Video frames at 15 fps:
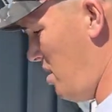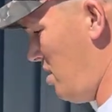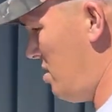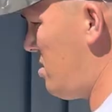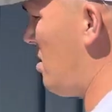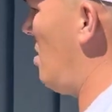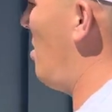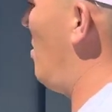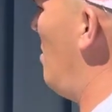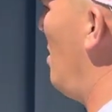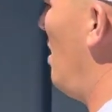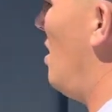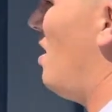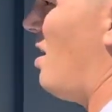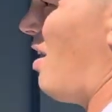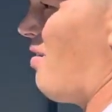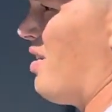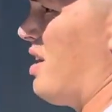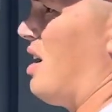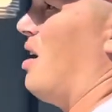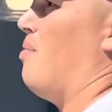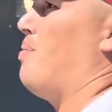So
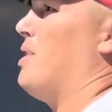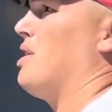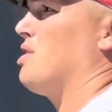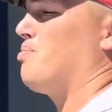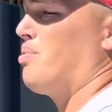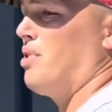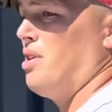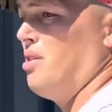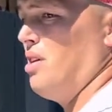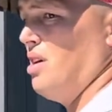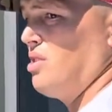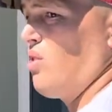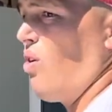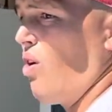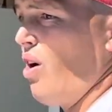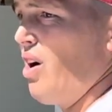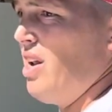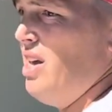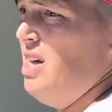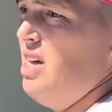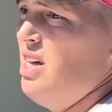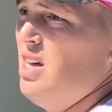everything up here is it's
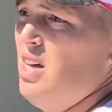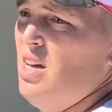hardy.